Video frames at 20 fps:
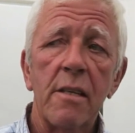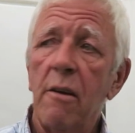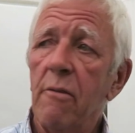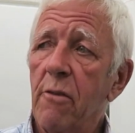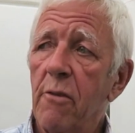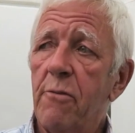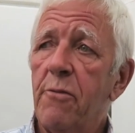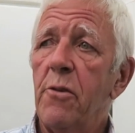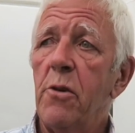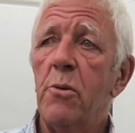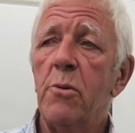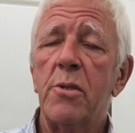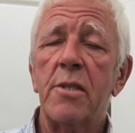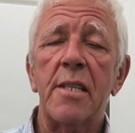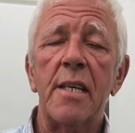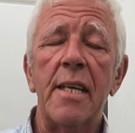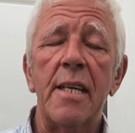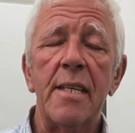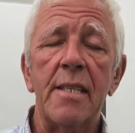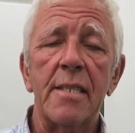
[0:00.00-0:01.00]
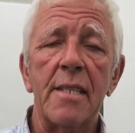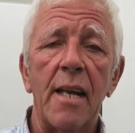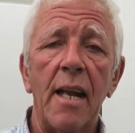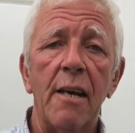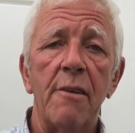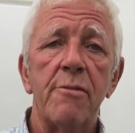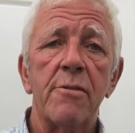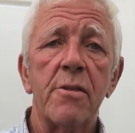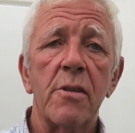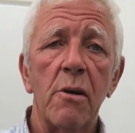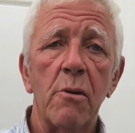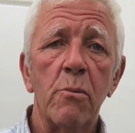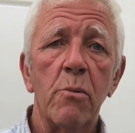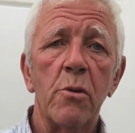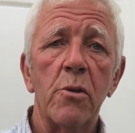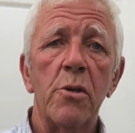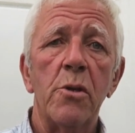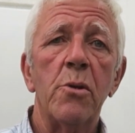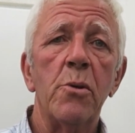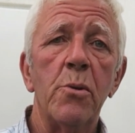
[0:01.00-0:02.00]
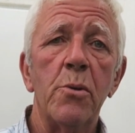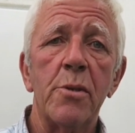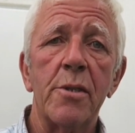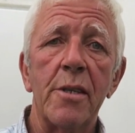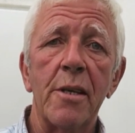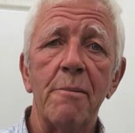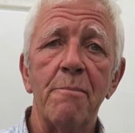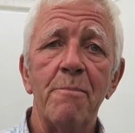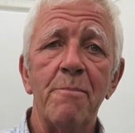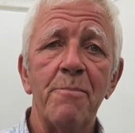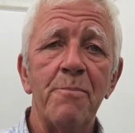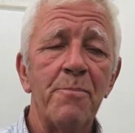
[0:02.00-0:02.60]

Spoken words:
I have a few seeds left, so we'll use them.